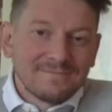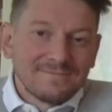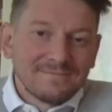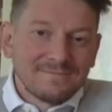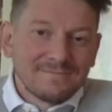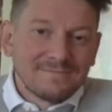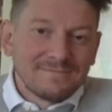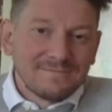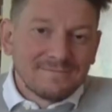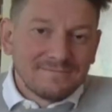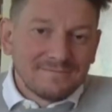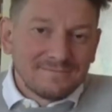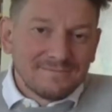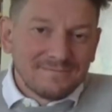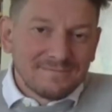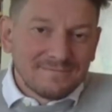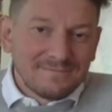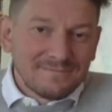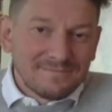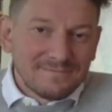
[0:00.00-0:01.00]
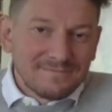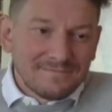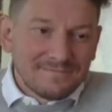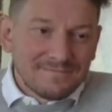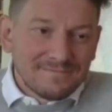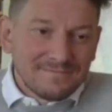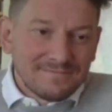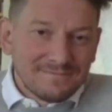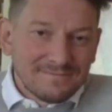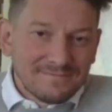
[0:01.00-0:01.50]

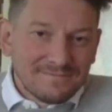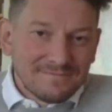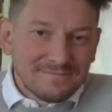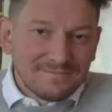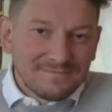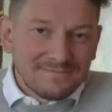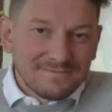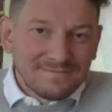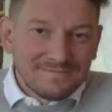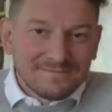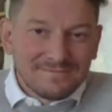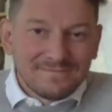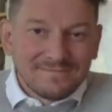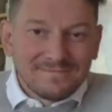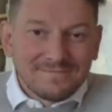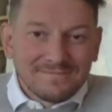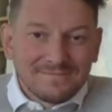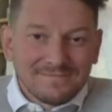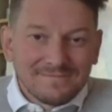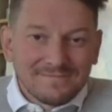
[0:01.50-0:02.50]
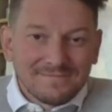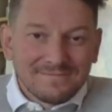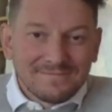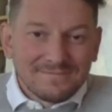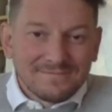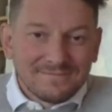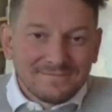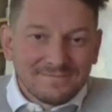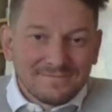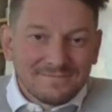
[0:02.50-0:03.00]

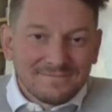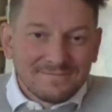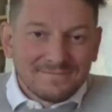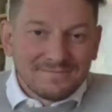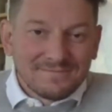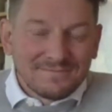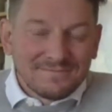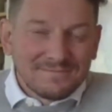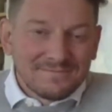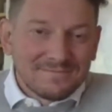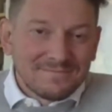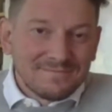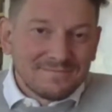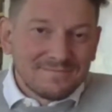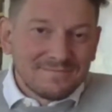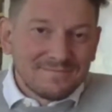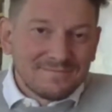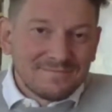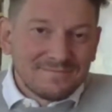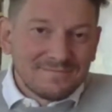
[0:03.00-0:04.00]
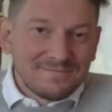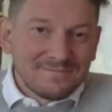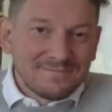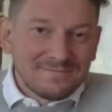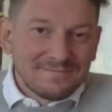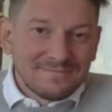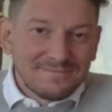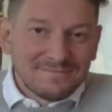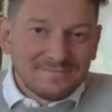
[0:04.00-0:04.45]
The person shown says nothing.